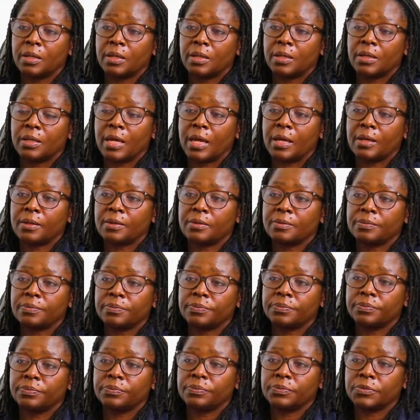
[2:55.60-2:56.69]
Yeah.
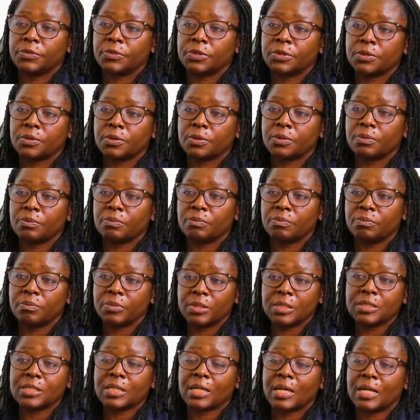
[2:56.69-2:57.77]
So
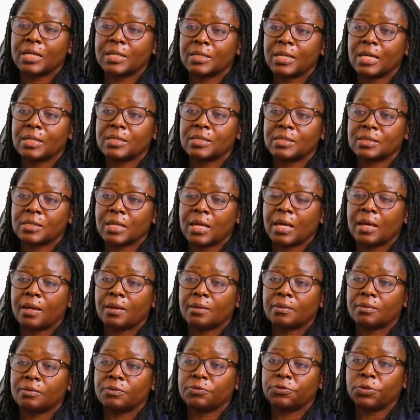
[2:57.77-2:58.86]
basically, that's
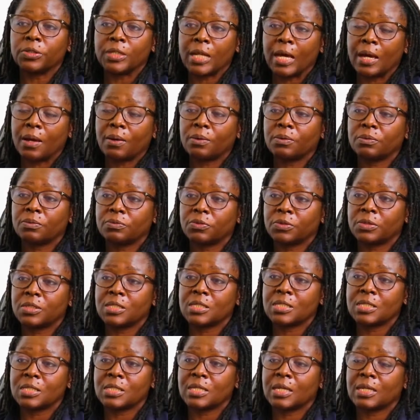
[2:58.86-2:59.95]
for now, for
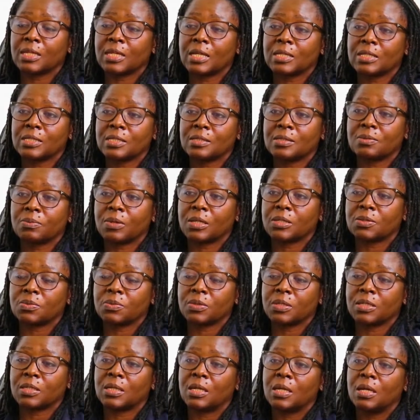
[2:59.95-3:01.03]
this year. That is what
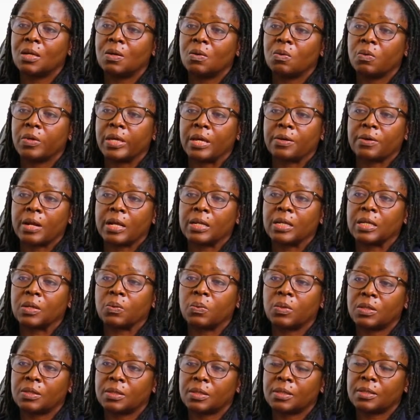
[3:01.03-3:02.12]
we are running
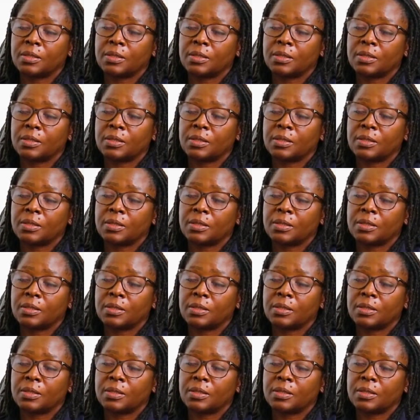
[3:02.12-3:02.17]
with.